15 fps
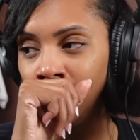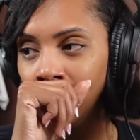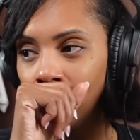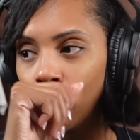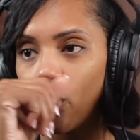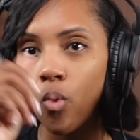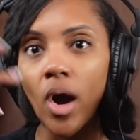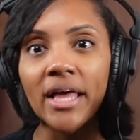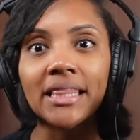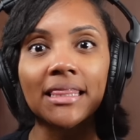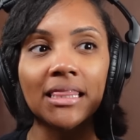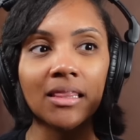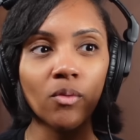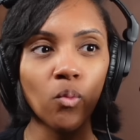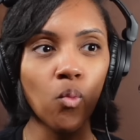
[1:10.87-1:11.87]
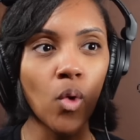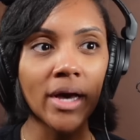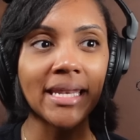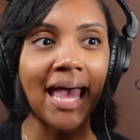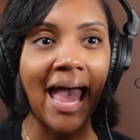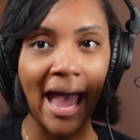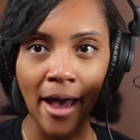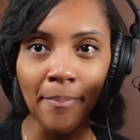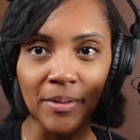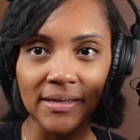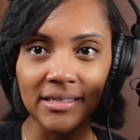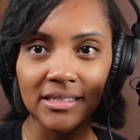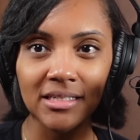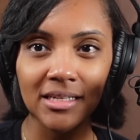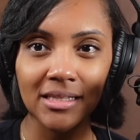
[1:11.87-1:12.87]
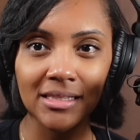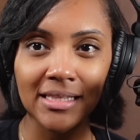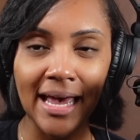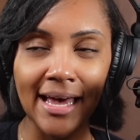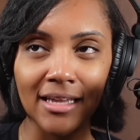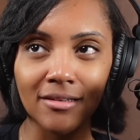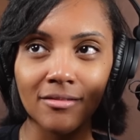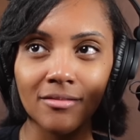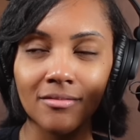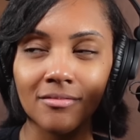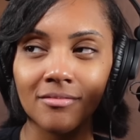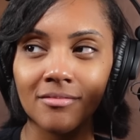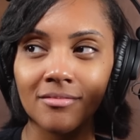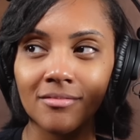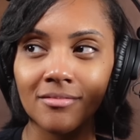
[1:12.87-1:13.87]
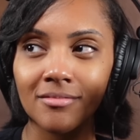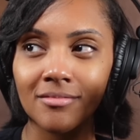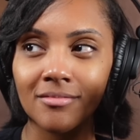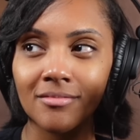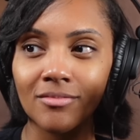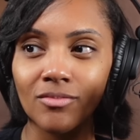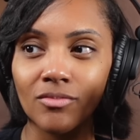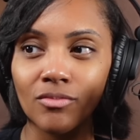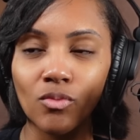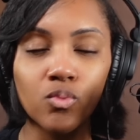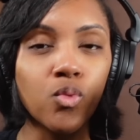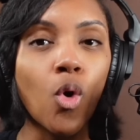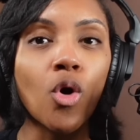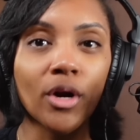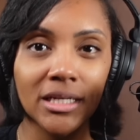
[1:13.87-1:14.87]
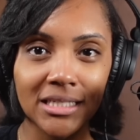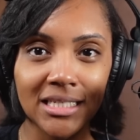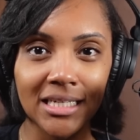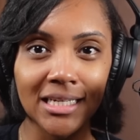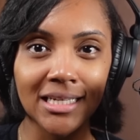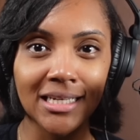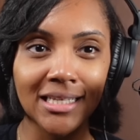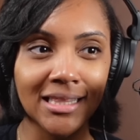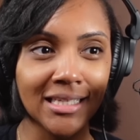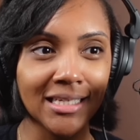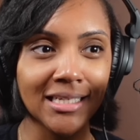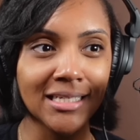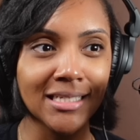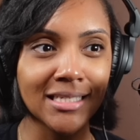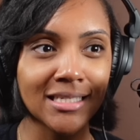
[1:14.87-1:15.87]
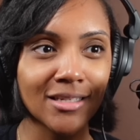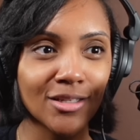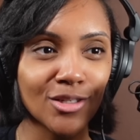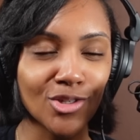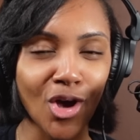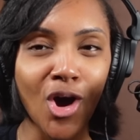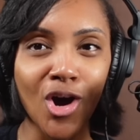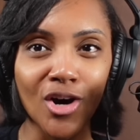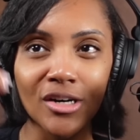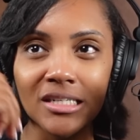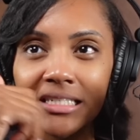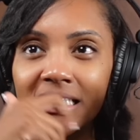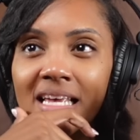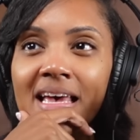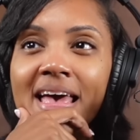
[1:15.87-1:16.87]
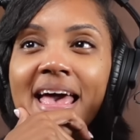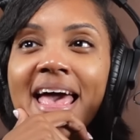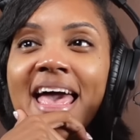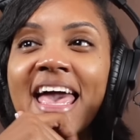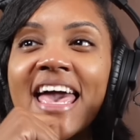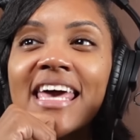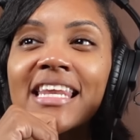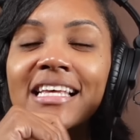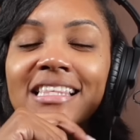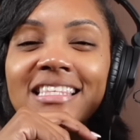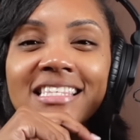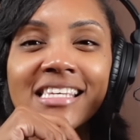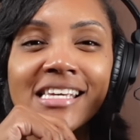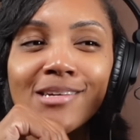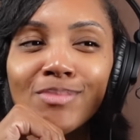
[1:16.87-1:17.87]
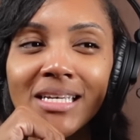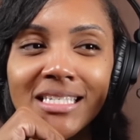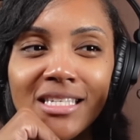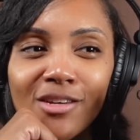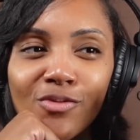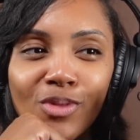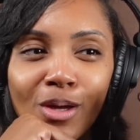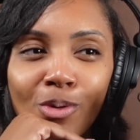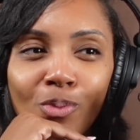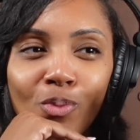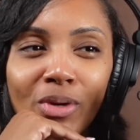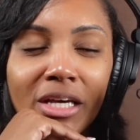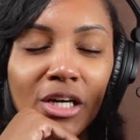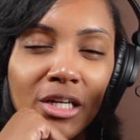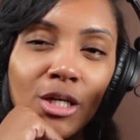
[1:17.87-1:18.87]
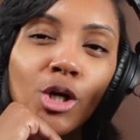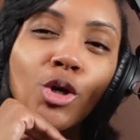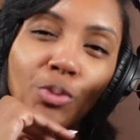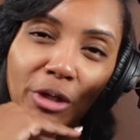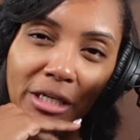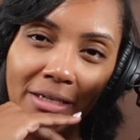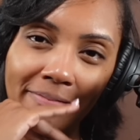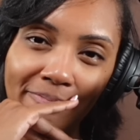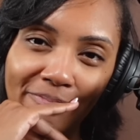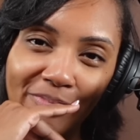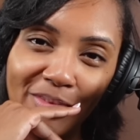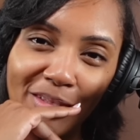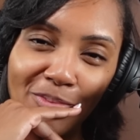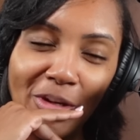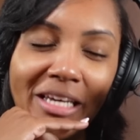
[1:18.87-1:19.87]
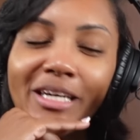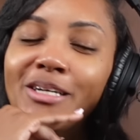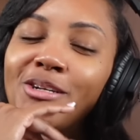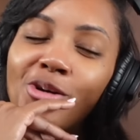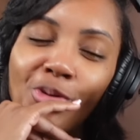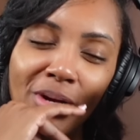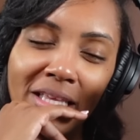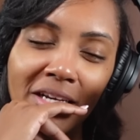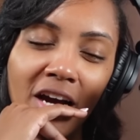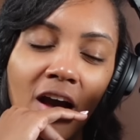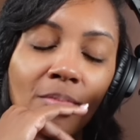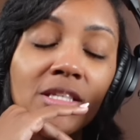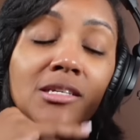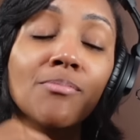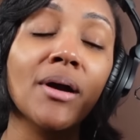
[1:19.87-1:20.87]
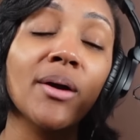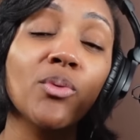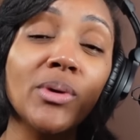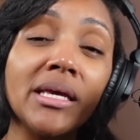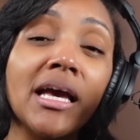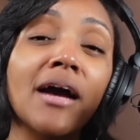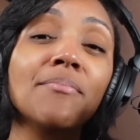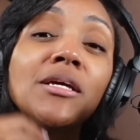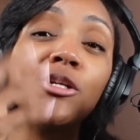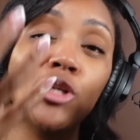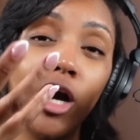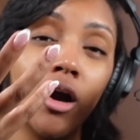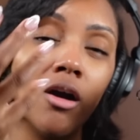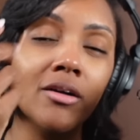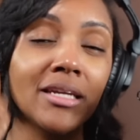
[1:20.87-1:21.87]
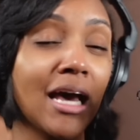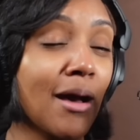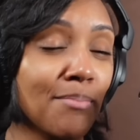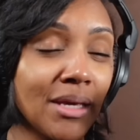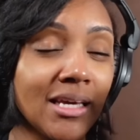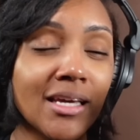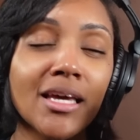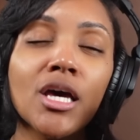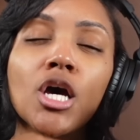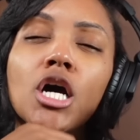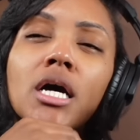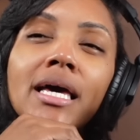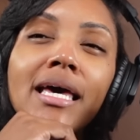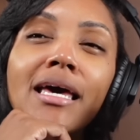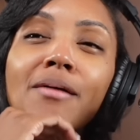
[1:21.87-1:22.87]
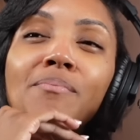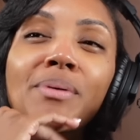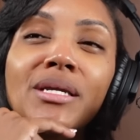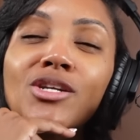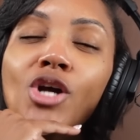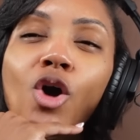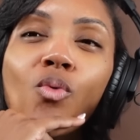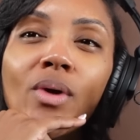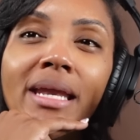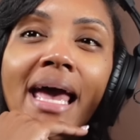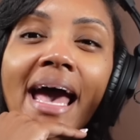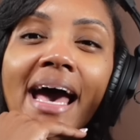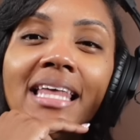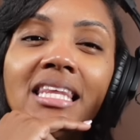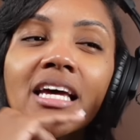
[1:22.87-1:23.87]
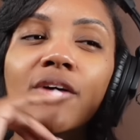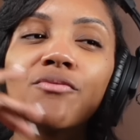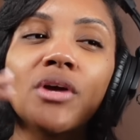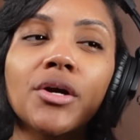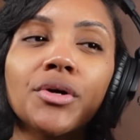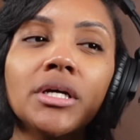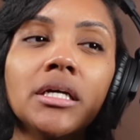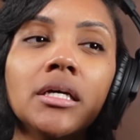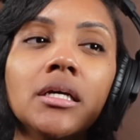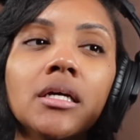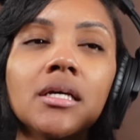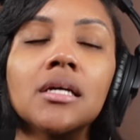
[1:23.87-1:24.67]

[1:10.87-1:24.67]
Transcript: what what happened that warranted these songs, and it seemed as if there we couldn't agree. We couldn't agree in the comments, and by we I mean y'all, not me. But no one had like a very